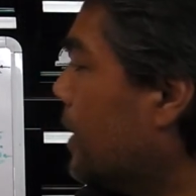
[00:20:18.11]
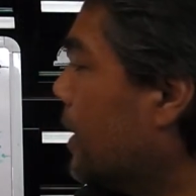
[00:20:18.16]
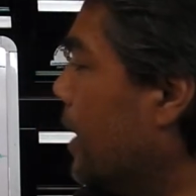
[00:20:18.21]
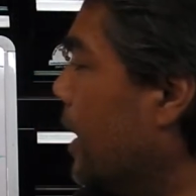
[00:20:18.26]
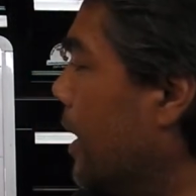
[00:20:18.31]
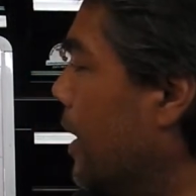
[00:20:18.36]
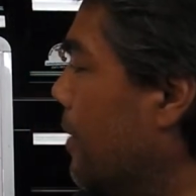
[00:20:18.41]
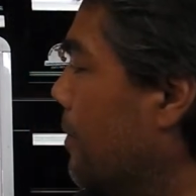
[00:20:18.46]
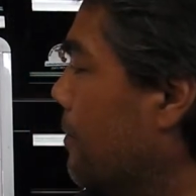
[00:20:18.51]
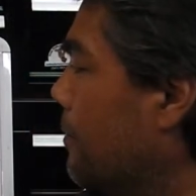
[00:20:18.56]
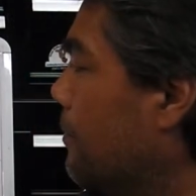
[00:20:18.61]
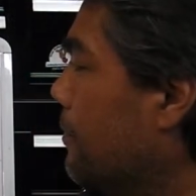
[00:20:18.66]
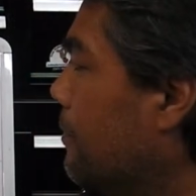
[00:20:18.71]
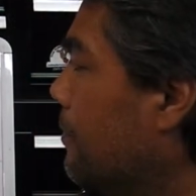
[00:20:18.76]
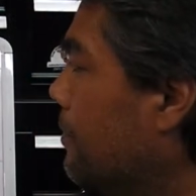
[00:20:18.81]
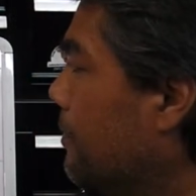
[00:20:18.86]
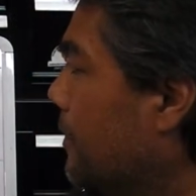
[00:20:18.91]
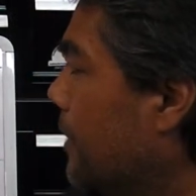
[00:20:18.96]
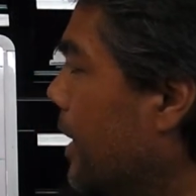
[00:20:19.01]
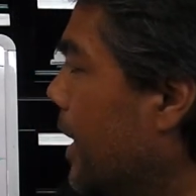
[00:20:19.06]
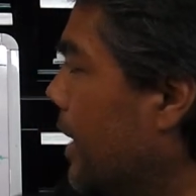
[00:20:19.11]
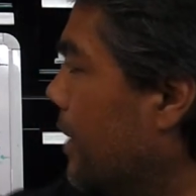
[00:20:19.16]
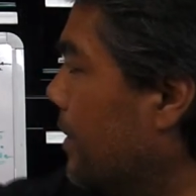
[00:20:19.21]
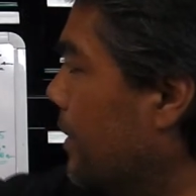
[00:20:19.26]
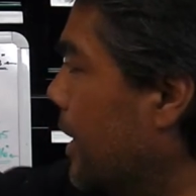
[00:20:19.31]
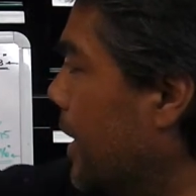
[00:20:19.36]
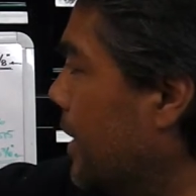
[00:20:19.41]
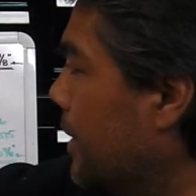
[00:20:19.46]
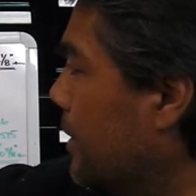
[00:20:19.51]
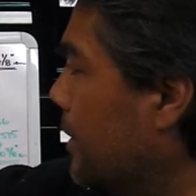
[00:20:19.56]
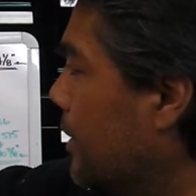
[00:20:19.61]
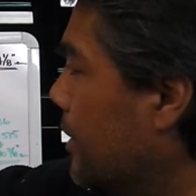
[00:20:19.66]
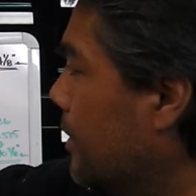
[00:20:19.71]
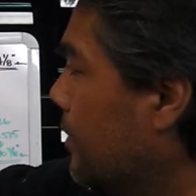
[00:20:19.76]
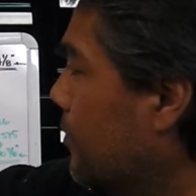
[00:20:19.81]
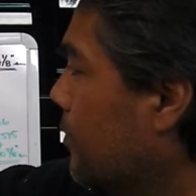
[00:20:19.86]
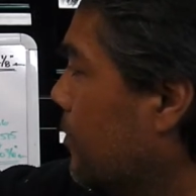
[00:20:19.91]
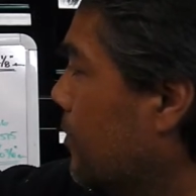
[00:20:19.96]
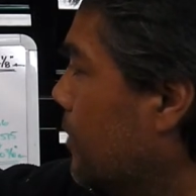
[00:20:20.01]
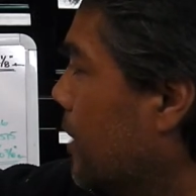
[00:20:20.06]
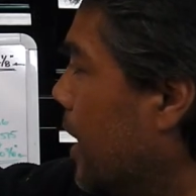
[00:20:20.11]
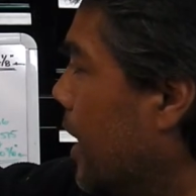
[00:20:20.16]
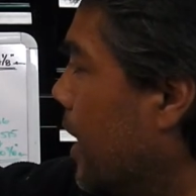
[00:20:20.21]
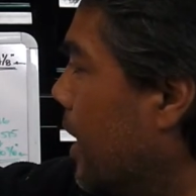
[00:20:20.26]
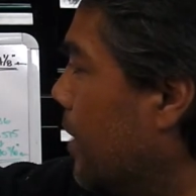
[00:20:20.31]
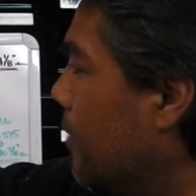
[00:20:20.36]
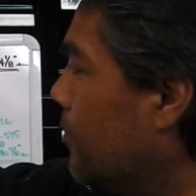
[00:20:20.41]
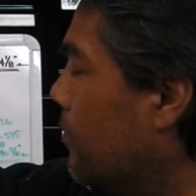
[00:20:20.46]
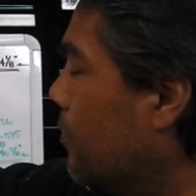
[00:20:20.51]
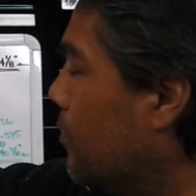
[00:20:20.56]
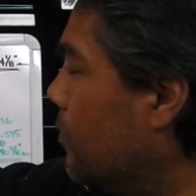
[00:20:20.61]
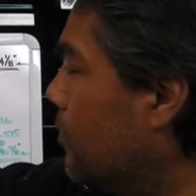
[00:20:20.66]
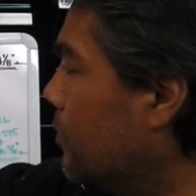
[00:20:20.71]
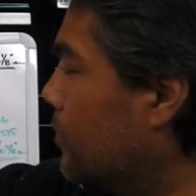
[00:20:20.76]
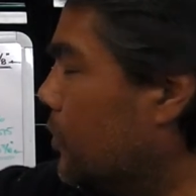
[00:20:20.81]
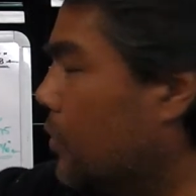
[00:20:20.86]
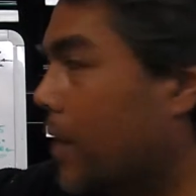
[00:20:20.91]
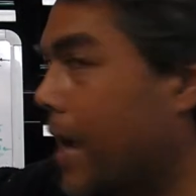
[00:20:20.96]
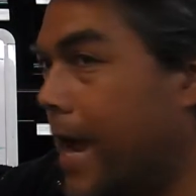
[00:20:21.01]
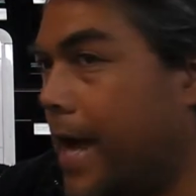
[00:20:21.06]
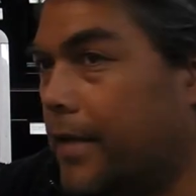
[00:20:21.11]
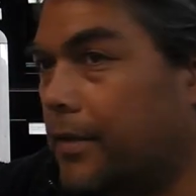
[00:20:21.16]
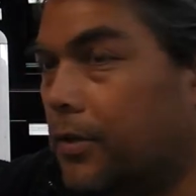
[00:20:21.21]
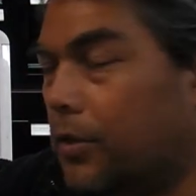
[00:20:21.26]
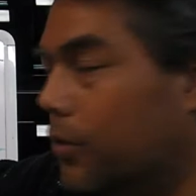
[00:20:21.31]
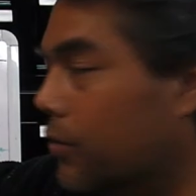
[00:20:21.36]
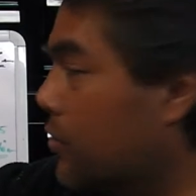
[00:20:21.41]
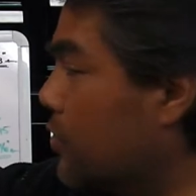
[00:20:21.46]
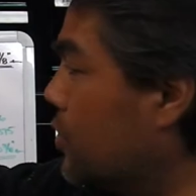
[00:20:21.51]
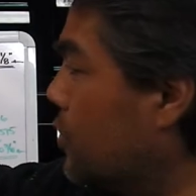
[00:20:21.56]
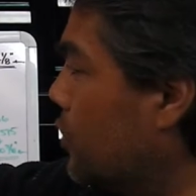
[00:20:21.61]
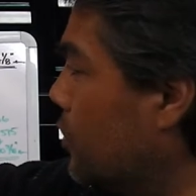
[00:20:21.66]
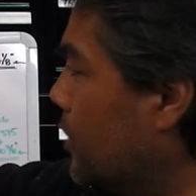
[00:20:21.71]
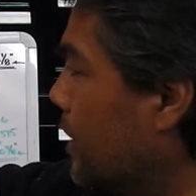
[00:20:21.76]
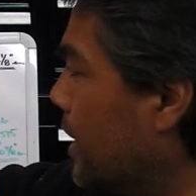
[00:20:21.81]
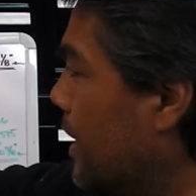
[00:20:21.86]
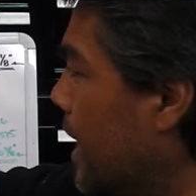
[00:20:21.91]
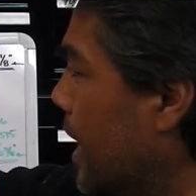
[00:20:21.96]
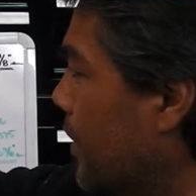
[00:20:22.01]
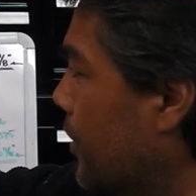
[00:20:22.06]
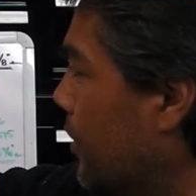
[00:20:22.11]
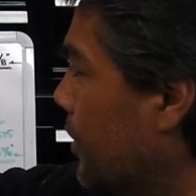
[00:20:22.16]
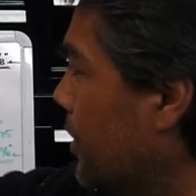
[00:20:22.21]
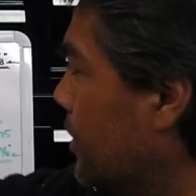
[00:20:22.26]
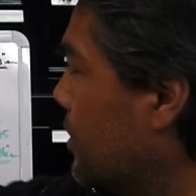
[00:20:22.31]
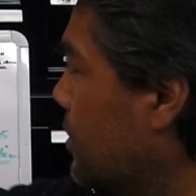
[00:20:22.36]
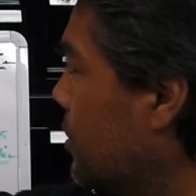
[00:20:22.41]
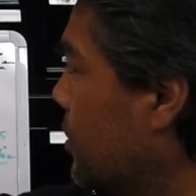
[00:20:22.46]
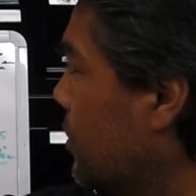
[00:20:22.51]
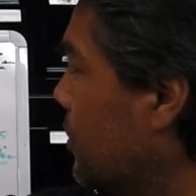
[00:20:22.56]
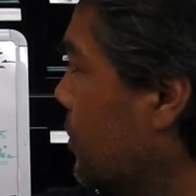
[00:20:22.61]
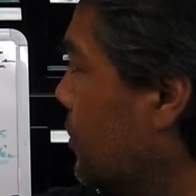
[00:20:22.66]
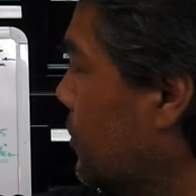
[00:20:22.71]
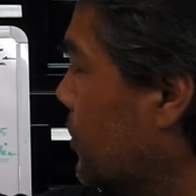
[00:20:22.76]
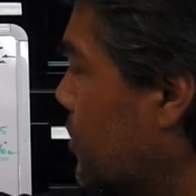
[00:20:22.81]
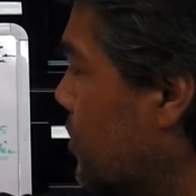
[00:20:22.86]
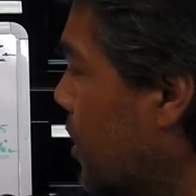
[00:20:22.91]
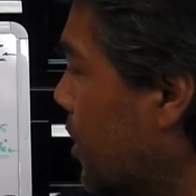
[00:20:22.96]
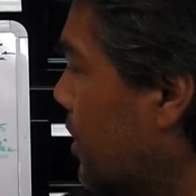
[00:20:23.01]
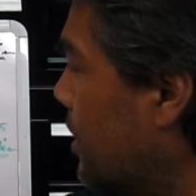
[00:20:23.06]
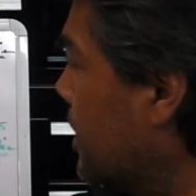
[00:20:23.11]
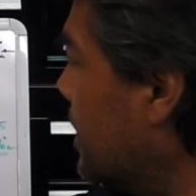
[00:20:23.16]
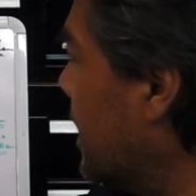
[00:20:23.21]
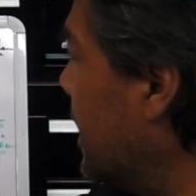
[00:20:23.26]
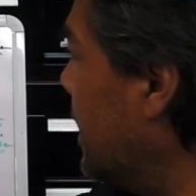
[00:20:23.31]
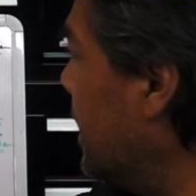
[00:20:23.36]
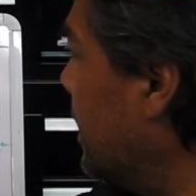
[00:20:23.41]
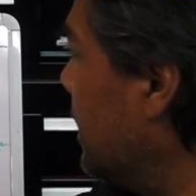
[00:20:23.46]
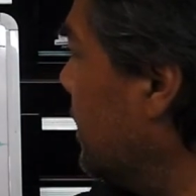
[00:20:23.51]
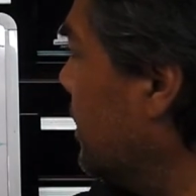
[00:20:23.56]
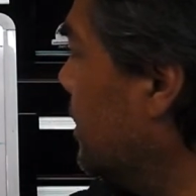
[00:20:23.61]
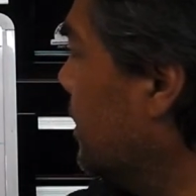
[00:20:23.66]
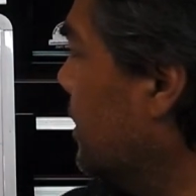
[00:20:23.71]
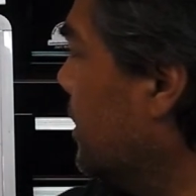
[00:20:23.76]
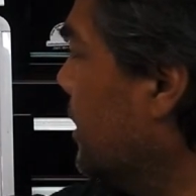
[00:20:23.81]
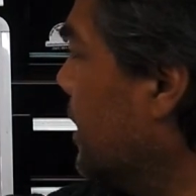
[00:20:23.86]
And then you add those two together to start getting